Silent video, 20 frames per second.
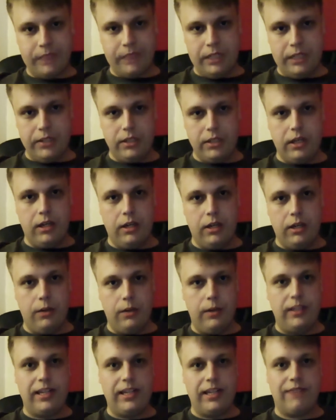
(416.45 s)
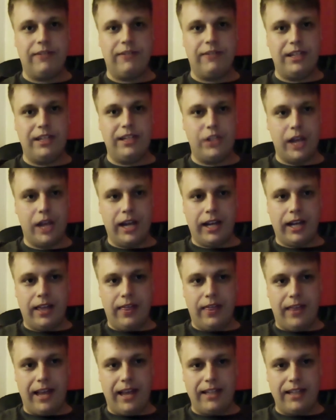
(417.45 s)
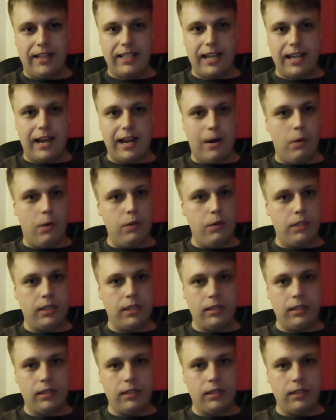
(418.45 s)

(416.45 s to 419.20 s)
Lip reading: So definitely check that out.